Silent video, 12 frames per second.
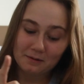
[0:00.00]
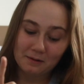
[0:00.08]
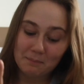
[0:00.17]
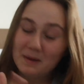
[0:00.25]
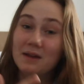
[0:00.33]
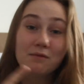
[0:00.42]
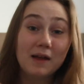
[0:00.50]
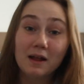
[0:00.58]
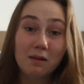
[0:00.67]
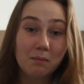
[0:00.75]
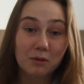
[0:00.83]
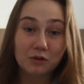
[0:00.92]
be
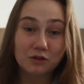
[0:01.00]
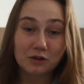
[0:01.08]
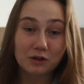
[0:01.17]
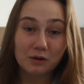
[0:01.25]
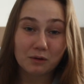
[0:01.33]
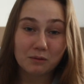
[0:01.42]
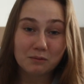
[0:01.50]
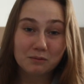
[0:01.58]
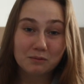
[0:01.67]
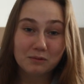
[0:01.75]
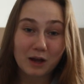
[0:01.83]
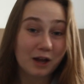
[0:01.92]
available to you
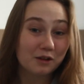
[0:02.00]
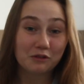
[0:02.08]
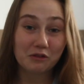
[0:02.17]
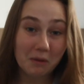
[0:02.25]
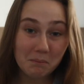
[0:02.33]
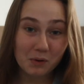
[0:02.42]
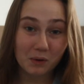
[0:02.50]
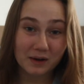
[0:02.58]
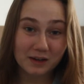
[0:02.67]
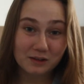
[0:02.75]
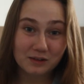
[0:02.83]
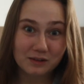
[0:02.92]
at some
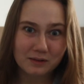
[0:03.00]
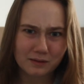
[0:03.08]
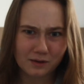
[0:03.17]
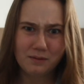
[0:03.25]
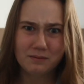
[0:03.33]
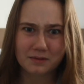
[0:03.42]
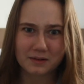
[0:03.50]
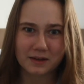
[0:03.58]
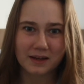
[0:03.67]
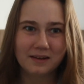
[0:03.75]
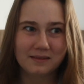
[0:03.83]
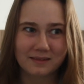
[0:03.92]
point,
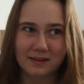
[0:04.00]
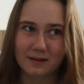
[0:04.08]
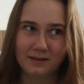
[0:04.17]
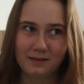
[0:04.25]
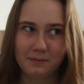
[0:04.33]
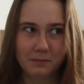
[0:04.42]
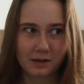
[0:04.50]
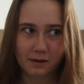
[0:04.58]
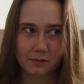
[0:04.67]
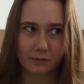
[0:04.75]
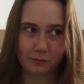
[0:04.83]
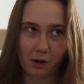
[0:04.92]
hopefully, unless something
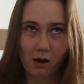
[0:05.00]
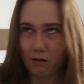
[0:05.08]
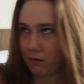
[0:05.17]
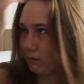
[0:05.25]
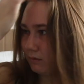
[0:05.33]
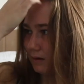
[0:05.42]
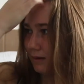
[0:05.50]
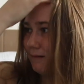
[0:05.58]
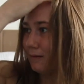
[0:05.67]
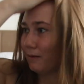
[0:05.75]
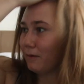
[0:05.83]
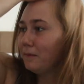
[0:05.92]
goes wrong. I
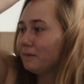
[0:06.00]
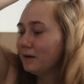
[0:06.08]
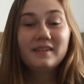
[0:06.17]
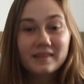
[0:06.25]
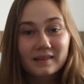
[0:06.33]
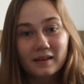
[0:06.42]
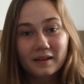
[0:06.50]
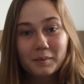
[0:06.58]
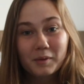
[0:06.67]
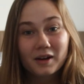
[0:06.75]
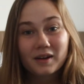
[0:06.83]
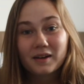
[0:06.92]
don't know.
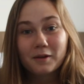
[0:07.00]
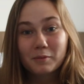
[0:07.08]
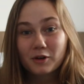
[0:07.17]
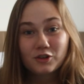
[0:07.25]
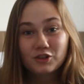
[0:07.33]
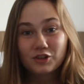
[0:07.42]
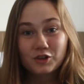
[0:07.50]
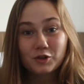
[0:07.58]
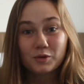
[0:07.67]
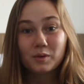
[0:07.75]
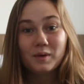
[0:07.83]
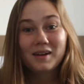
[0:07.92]
Disclaimer number
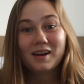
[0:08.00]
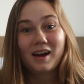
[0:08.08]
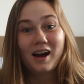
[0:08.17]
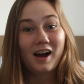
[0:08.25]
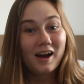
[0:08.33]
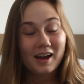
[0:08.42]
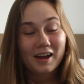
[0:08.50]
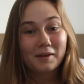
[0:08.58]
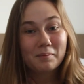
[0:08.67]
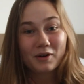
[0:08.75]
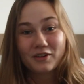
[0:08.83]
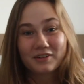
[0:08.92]
2. I
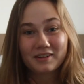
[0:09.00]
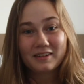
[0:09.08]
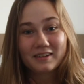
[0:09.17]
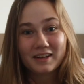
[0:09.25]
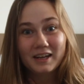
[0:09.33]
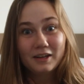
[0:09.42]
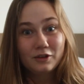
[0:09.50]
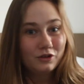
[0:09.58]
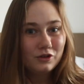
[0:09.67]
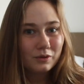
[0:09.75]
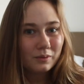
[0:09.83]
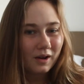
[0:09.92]
personally
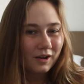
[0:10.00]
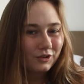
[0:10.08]
do not